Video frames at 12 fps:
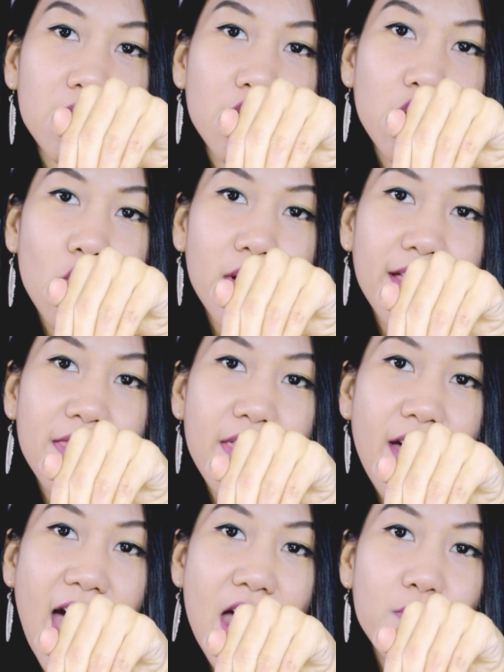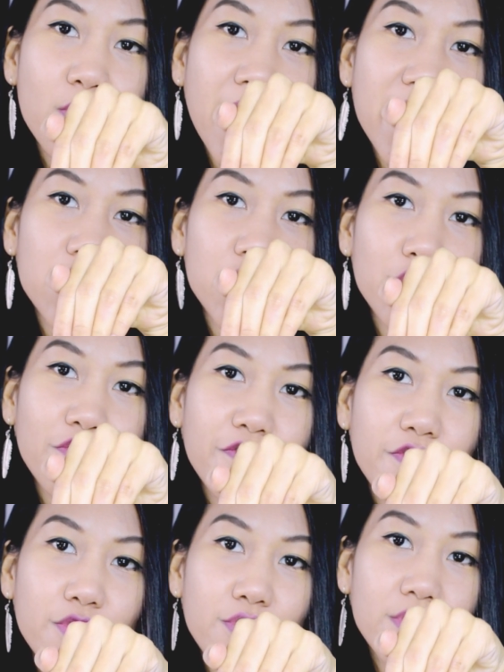go like that when I chew
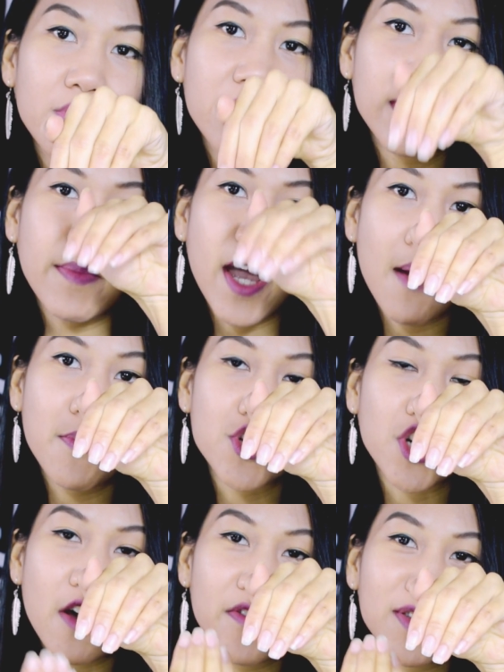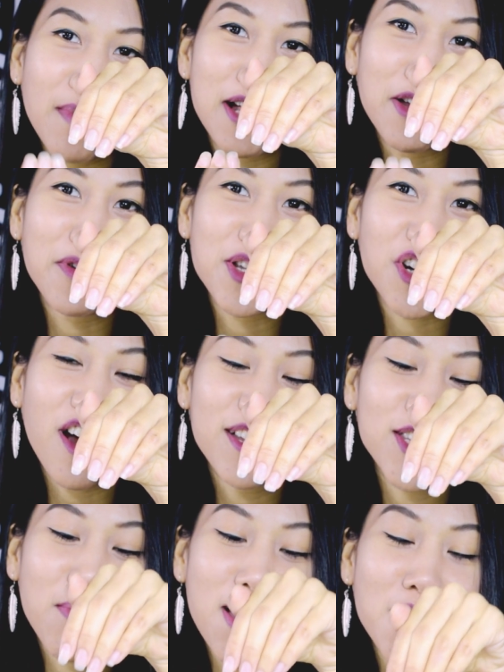food. This is my upper jaw, this is my lower jaw.
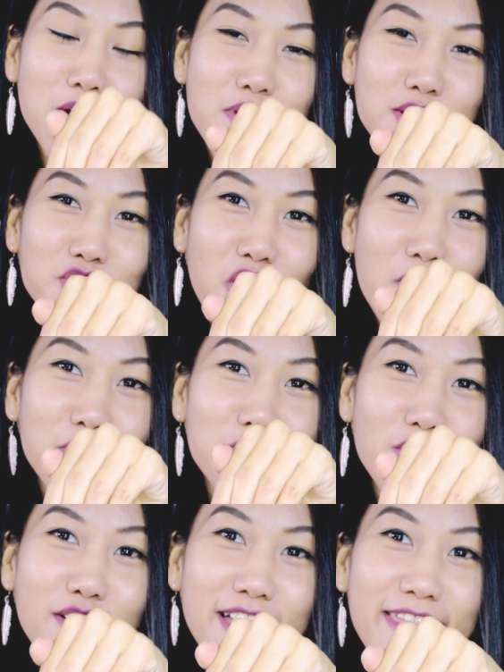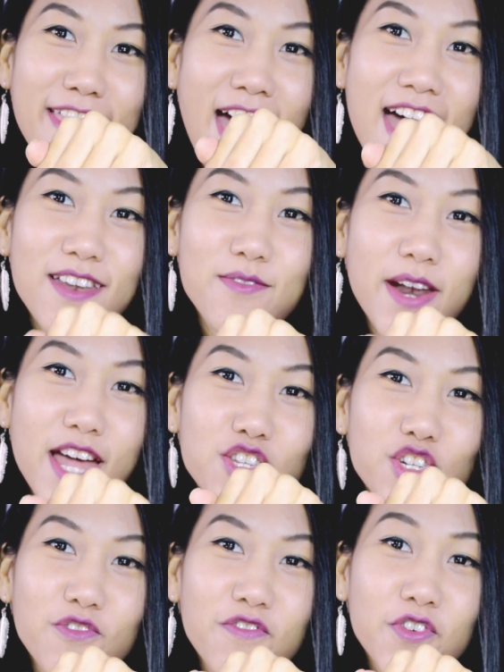So my lower jaw would go like that when I
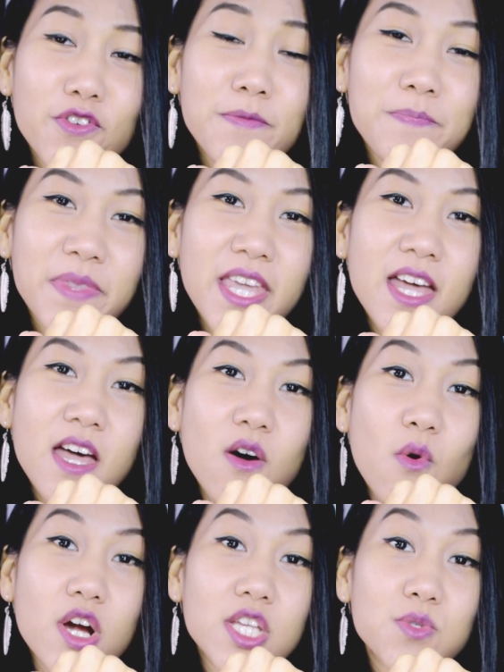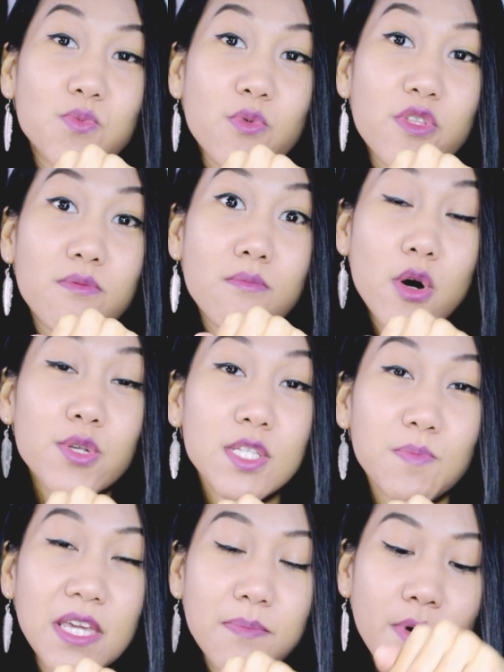chew food. Whereas with
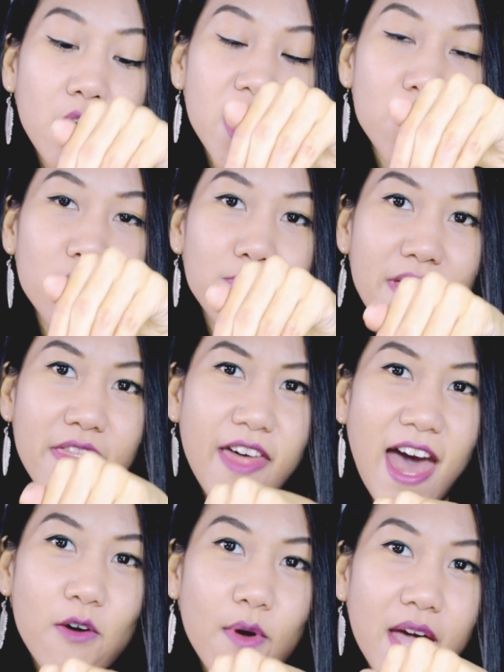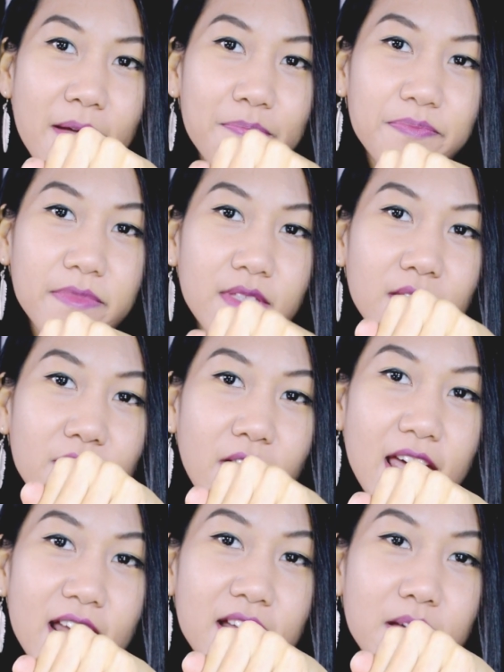most people, it would be that way,
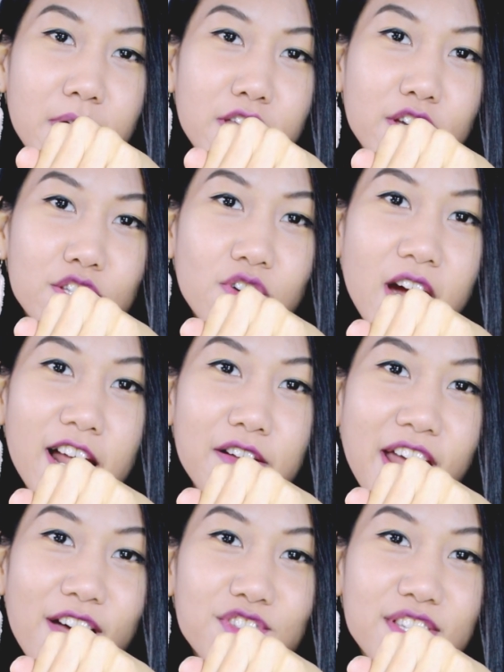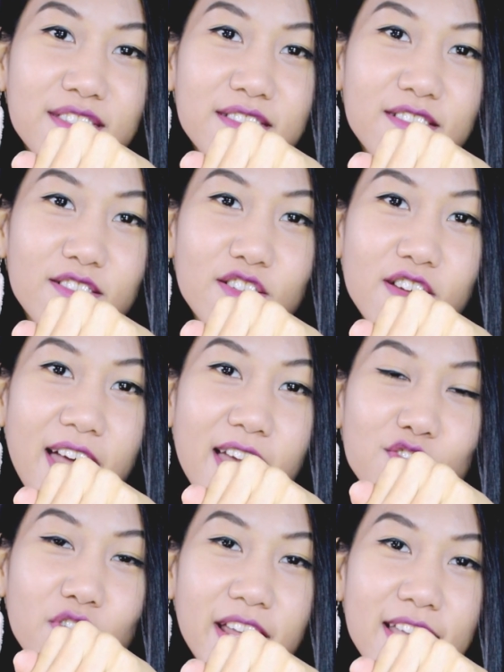right? I mean, you can try it out now. Just
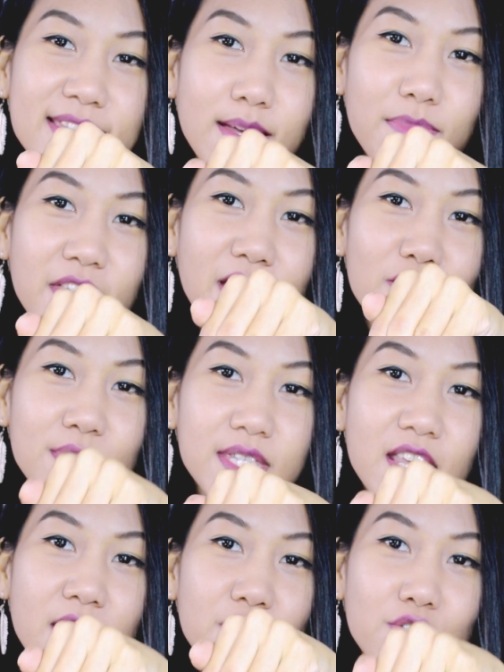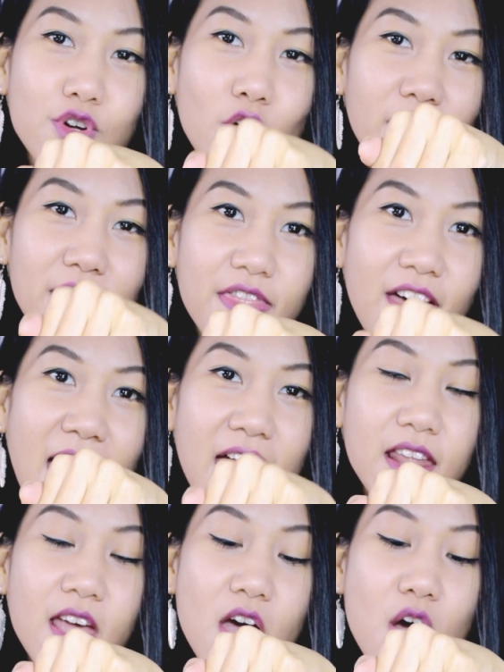try to eat something and you'll see that you go like
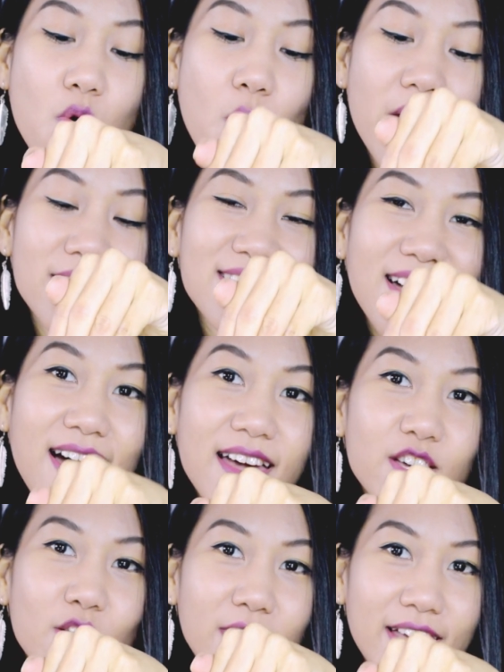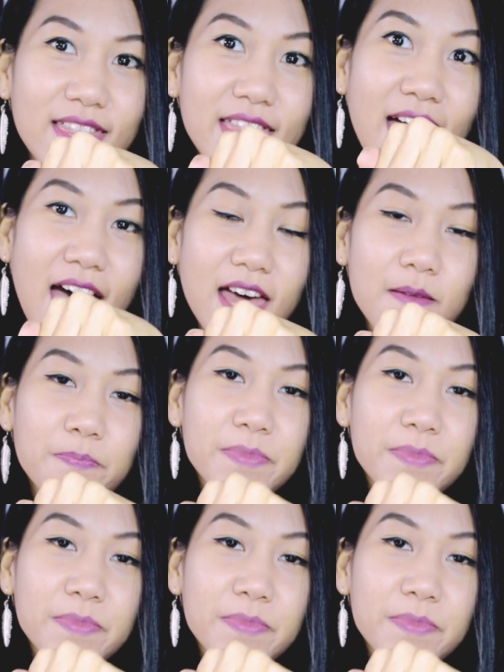that. Whereas I go like that.